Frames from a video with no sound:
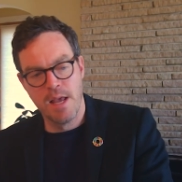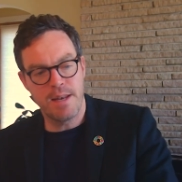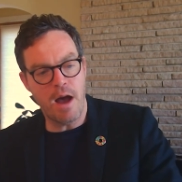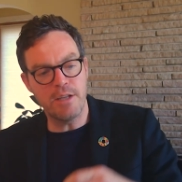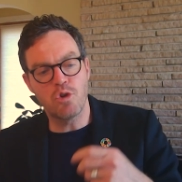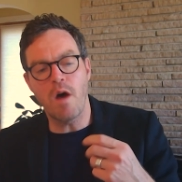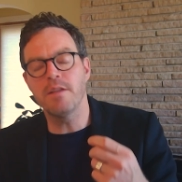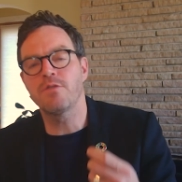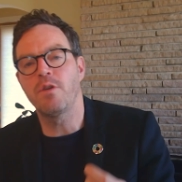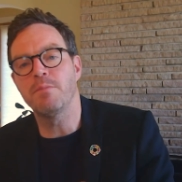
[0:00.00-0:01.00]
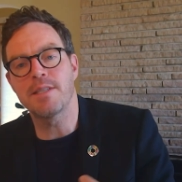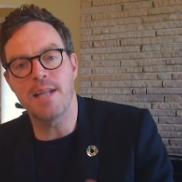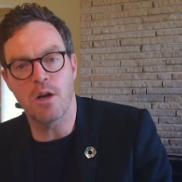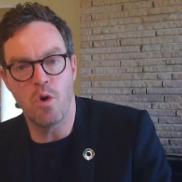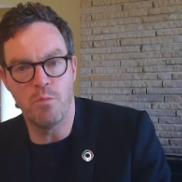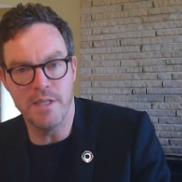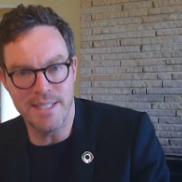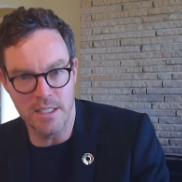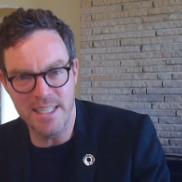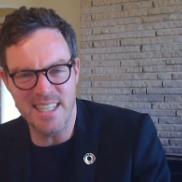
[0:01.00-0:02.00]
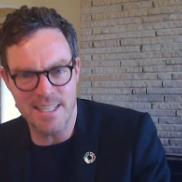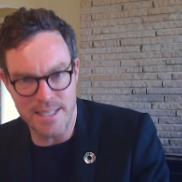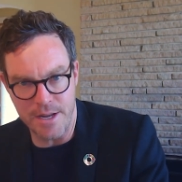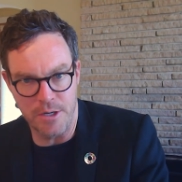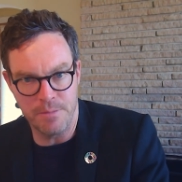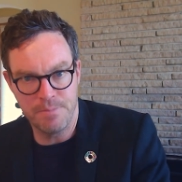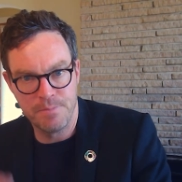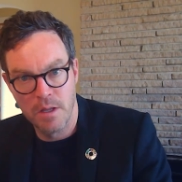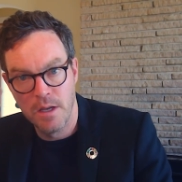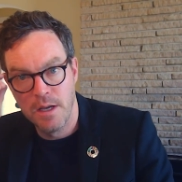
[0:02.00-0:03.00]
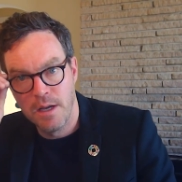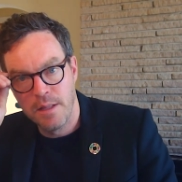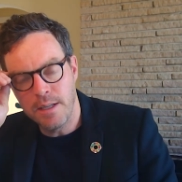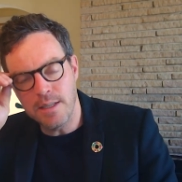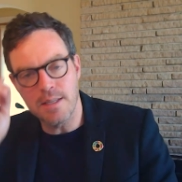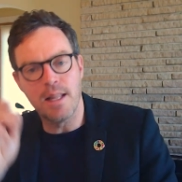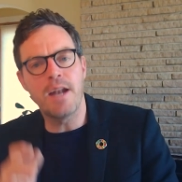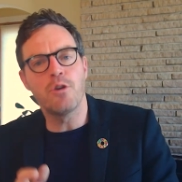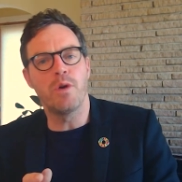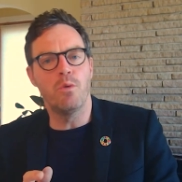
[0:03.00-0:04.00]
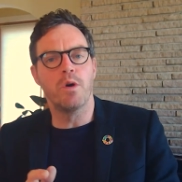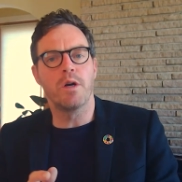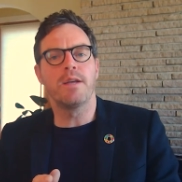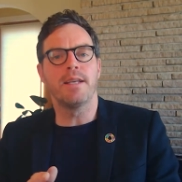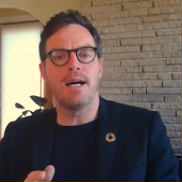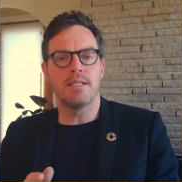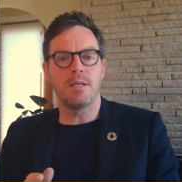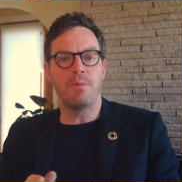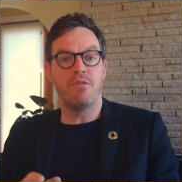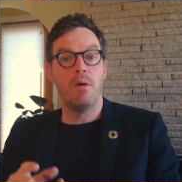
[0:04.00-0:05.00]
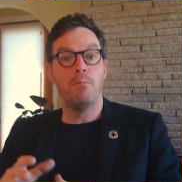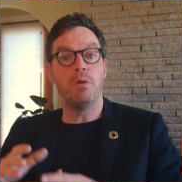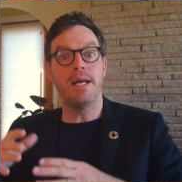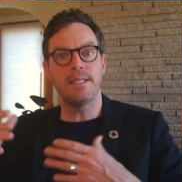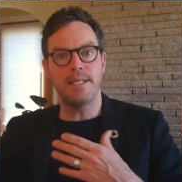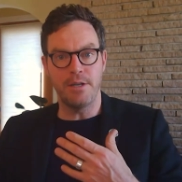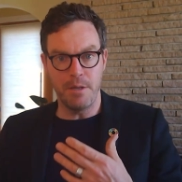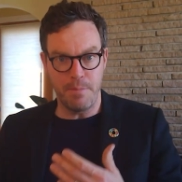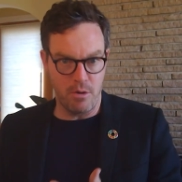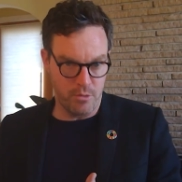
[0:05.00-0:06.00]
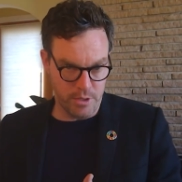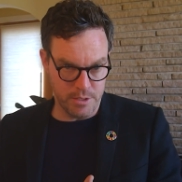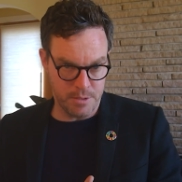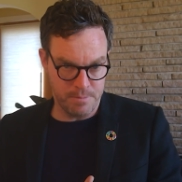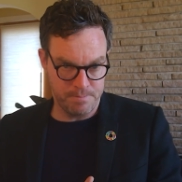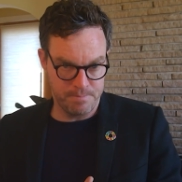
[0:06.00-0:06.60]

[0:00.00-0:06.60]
Now, I draw this from the Stockholm Resilience Center. It does a lot of great work in the concept of planetary boundaries.